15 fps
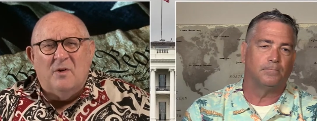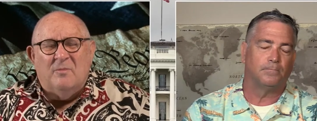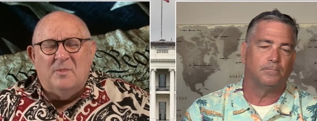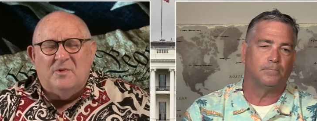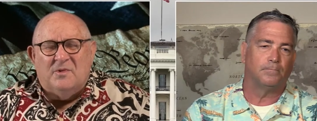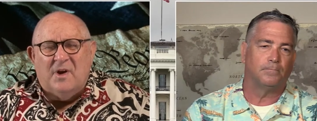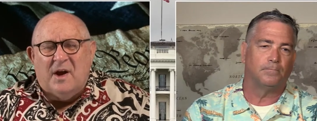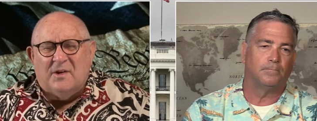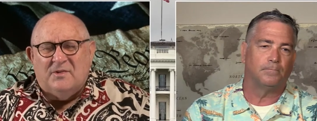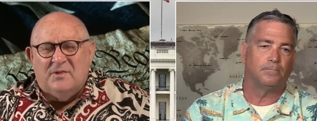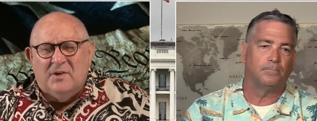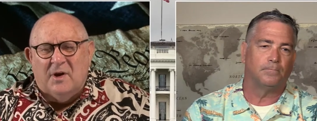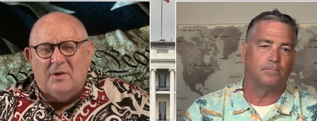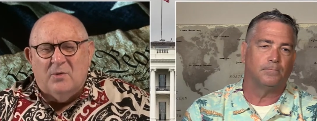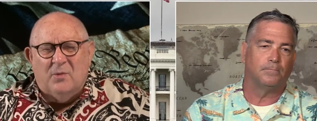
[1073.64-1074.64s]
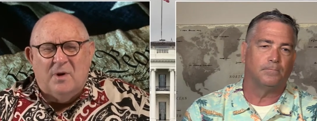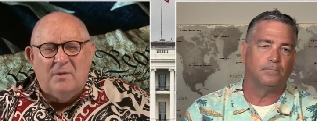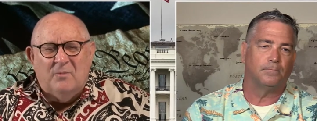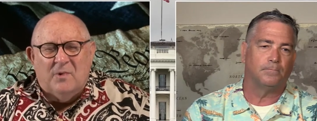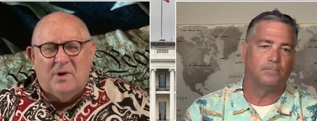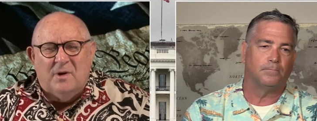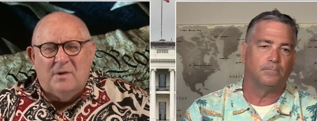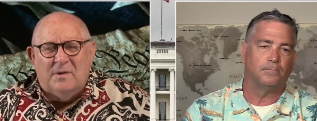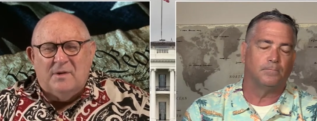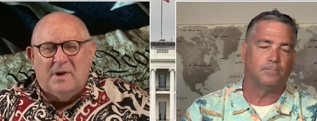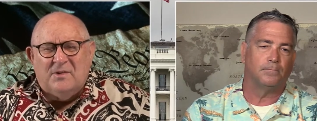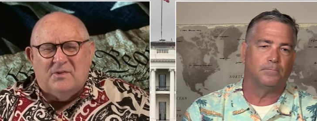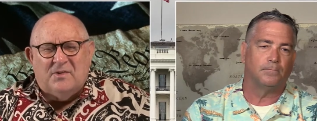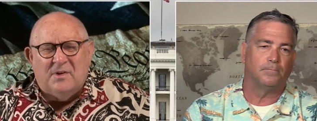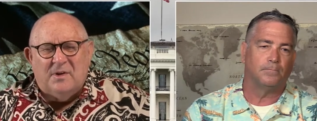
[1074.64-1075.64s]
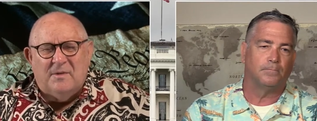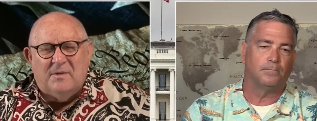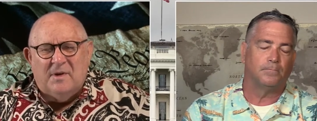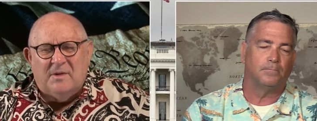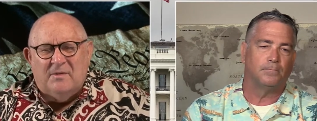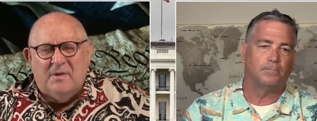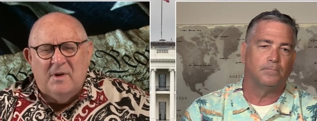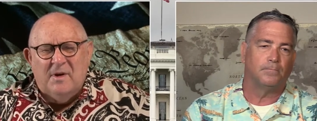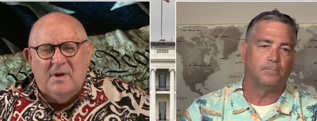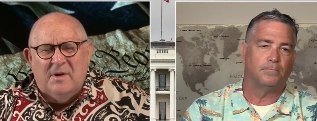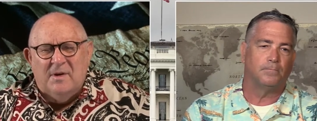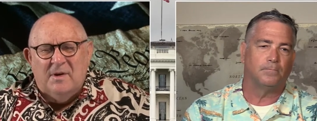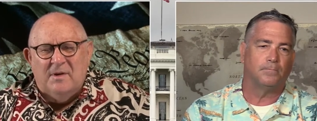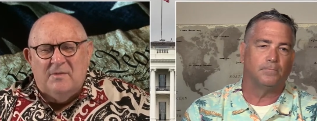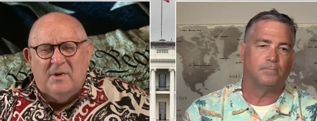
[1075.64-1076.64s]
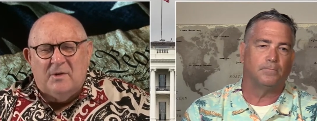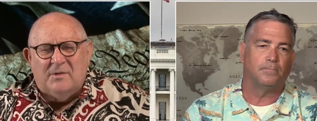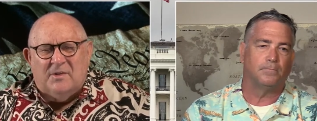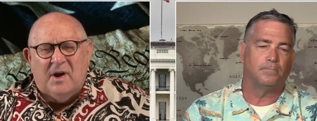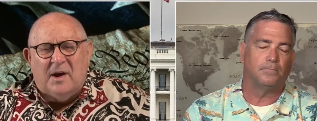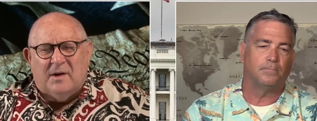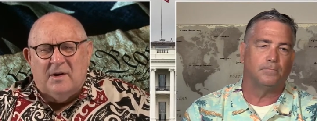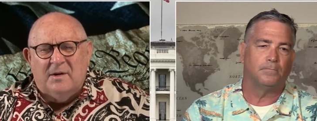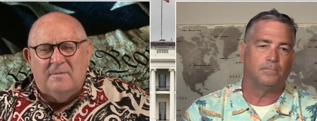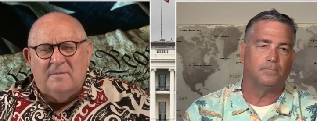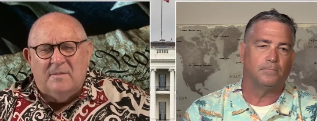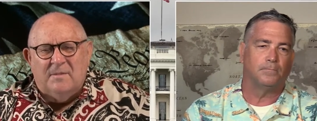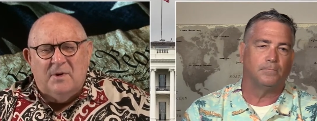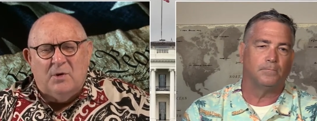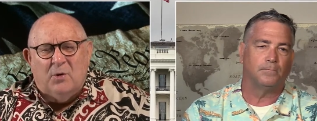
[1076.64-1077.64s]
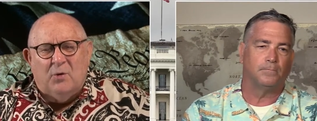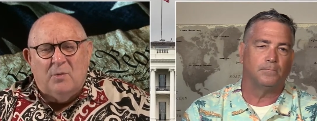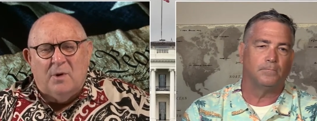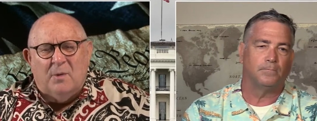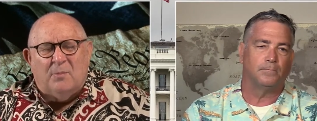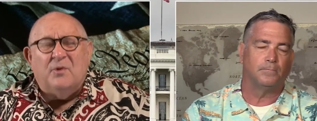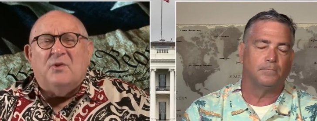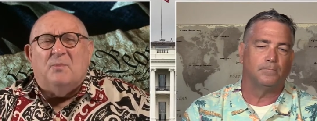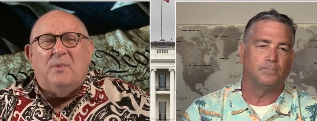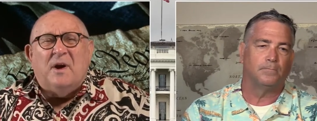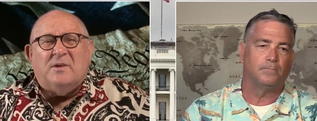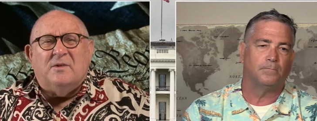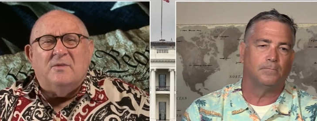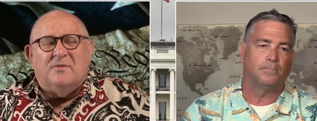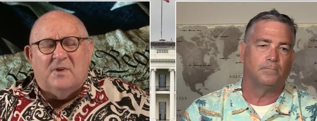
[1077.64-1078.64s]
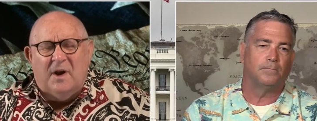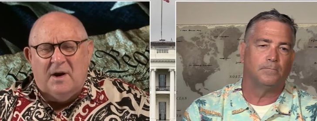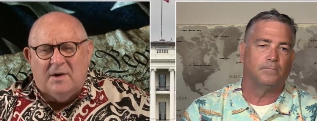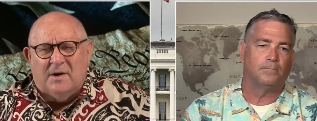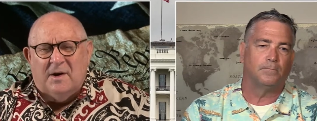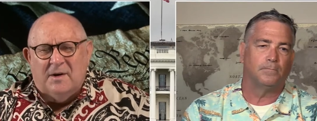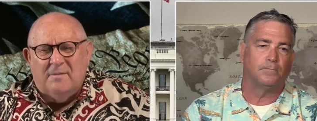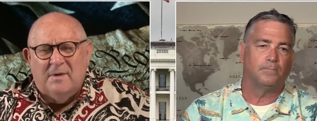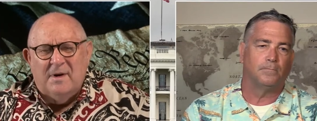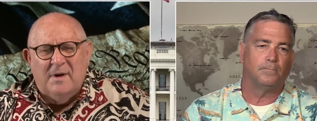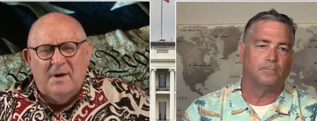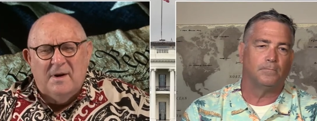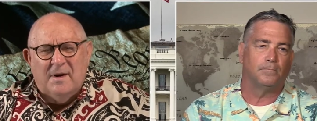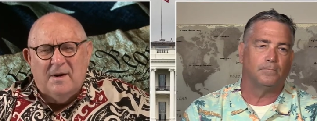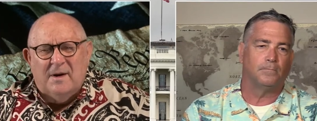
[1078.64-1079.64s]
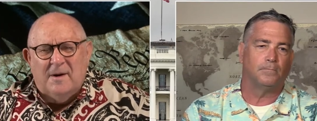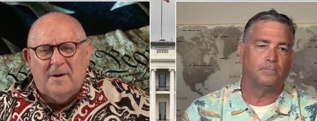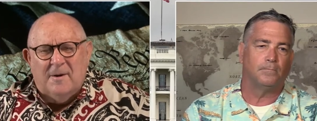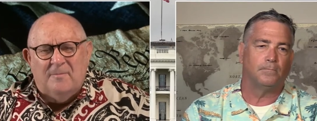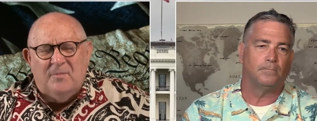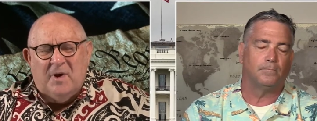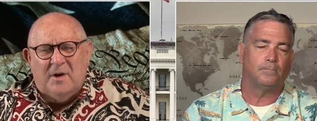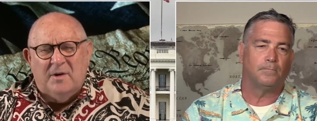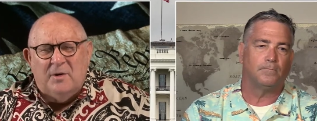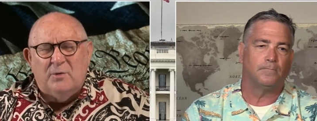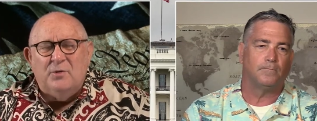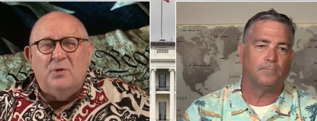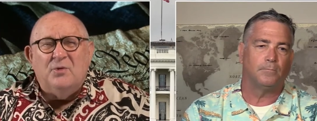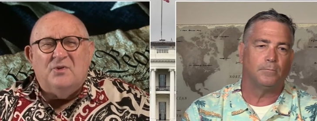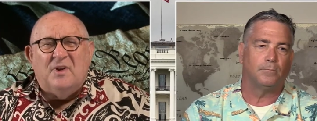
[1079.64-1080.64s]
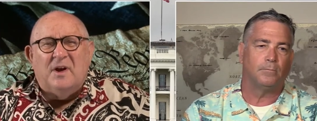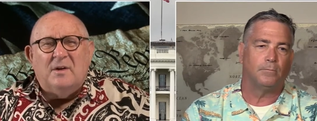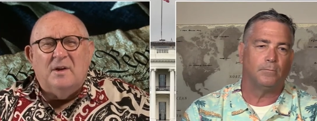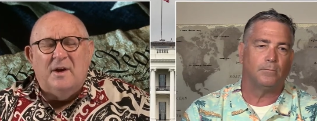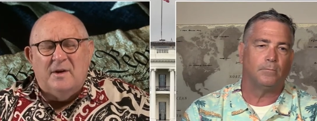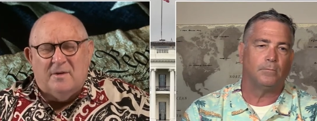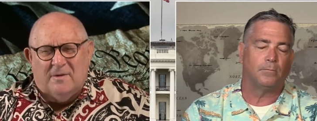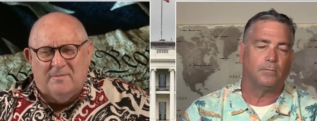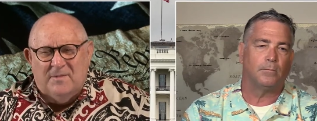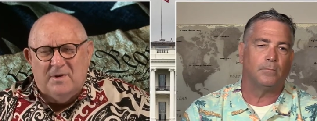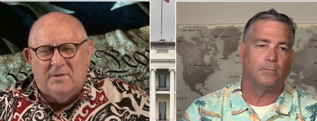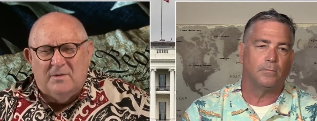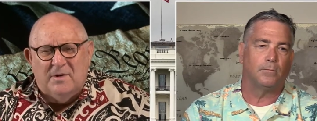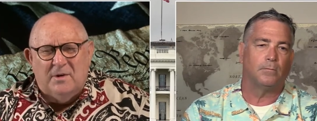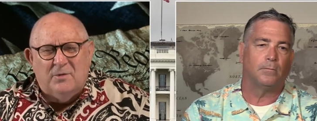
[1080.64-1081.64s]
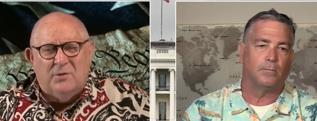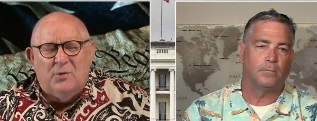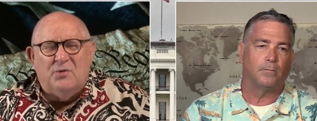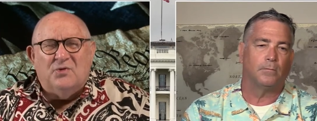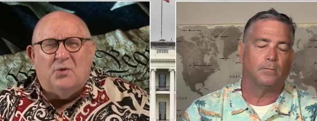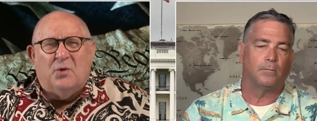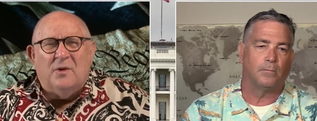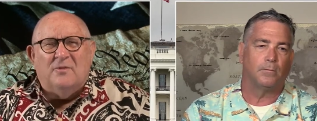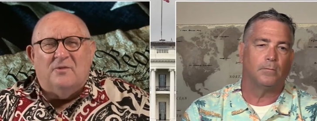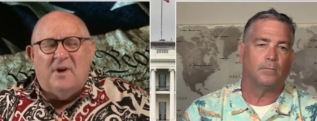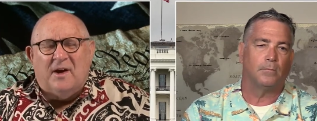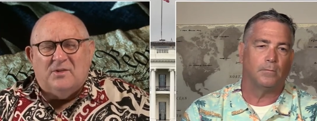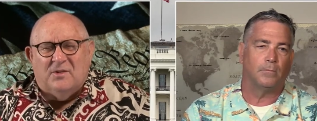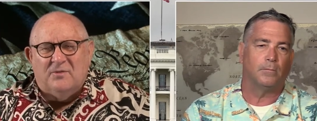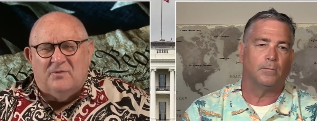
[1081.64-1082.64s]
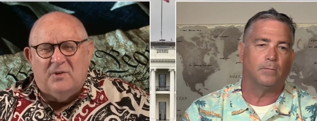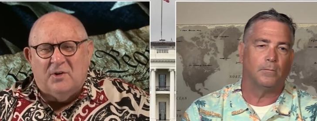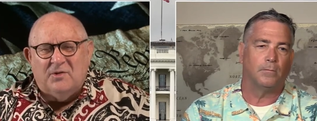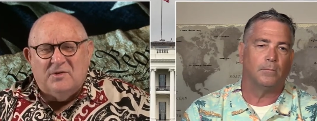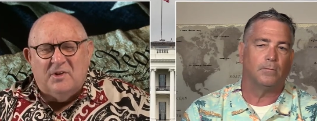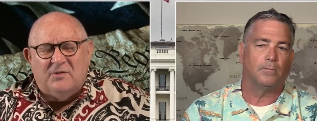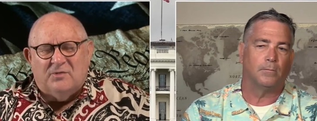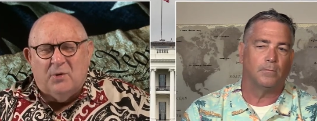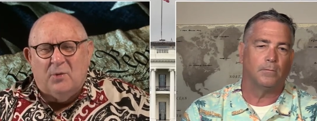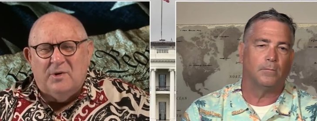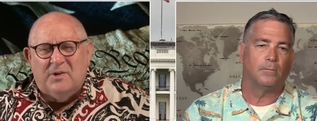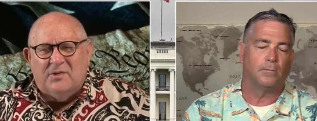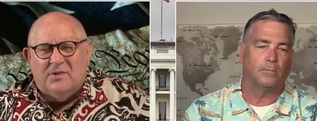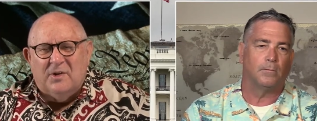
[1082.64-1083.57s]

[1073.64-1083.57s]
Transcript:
Speaker 1: of them attacks the other one, well, that's uh, that they're attacking, you know, a prospective candidate. Um, and he'll use that later. He'll, he'll use all the facts and figures they throw at each